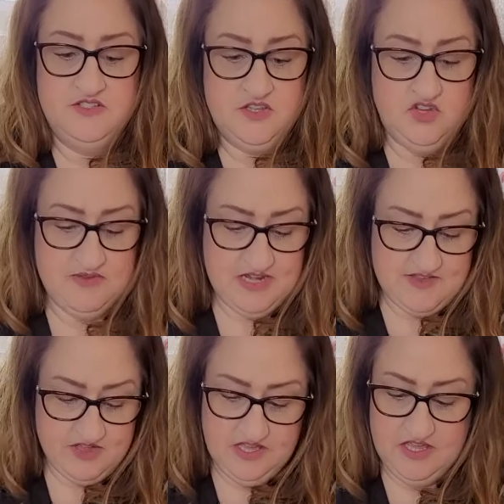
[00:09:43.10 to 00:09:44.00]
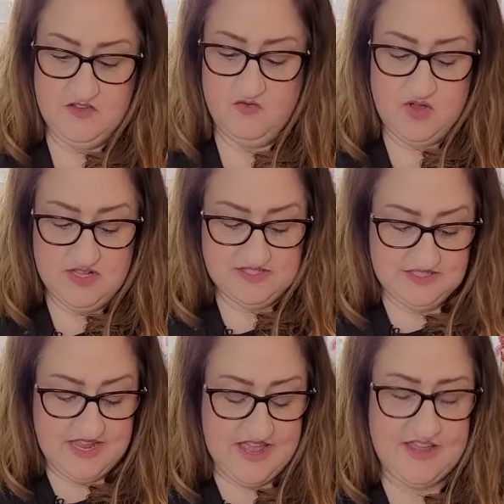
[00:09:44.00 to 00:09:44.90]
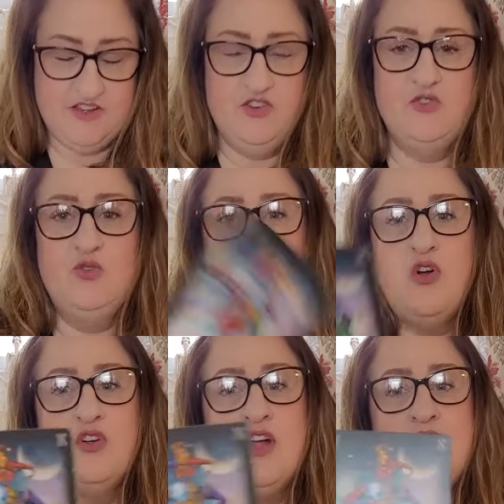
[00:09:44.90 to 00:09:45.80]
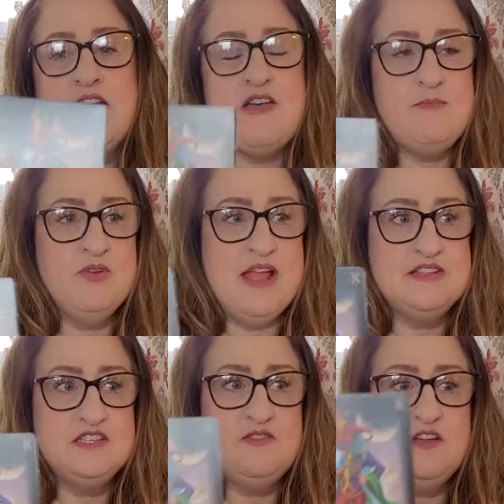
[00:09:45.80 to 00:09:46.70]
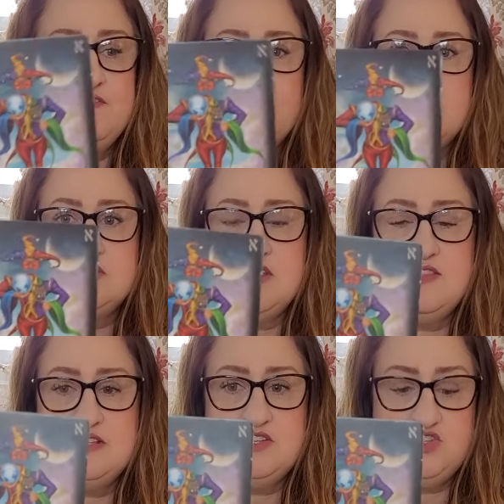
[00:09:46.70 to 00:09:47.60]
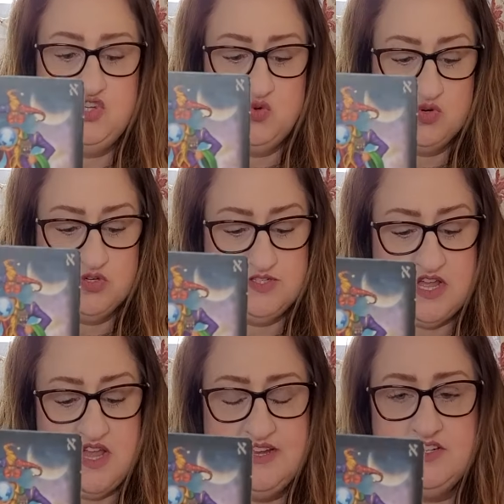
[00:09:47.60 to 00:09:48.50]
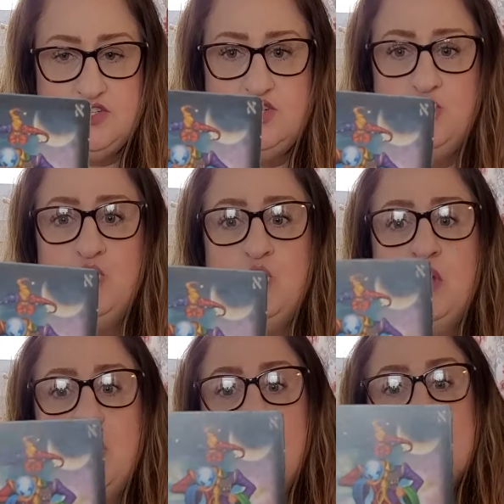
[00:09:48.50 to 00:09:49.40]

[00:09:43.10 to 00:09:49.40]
So you might have a king of wands, yeah, and you are kind of apprehensive at first, and this is your sign to